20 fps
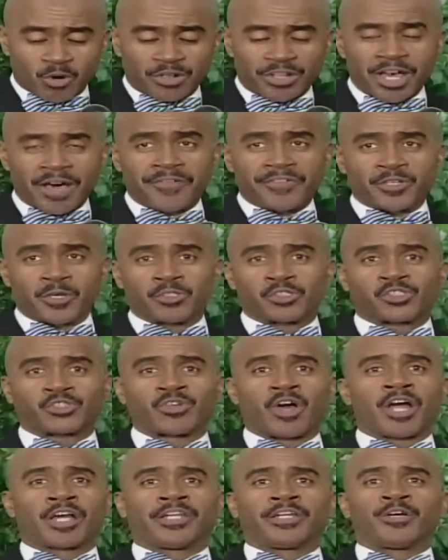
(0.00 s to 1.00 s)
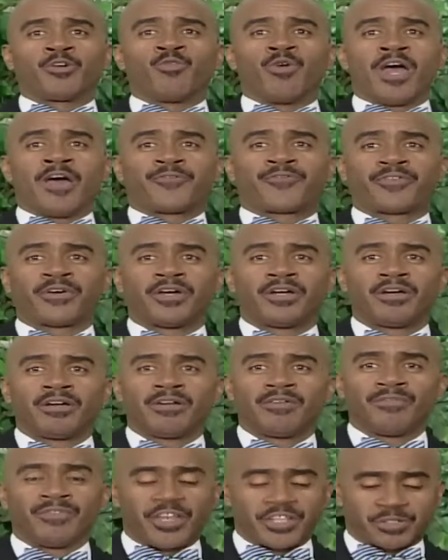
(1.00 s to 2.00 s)
Whatever you're struggling with,
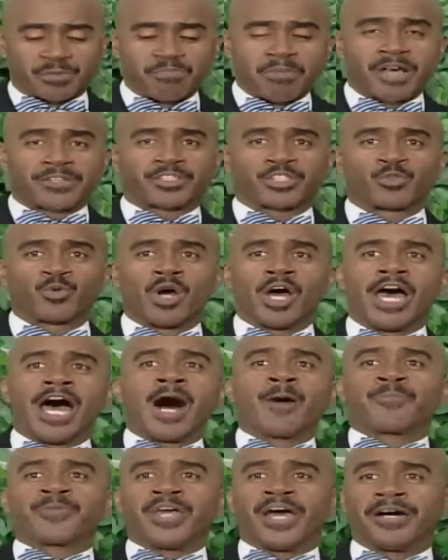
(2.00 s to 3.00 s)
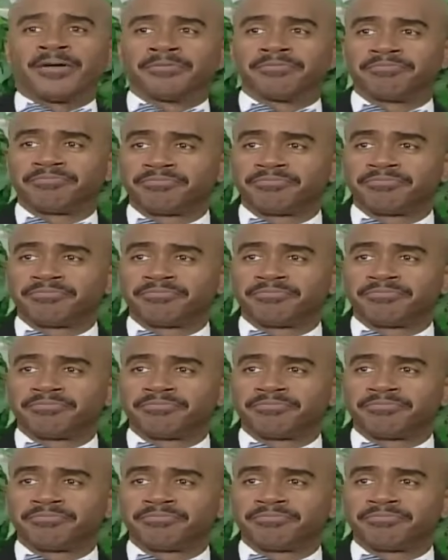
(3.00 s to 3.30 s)
this message will help you.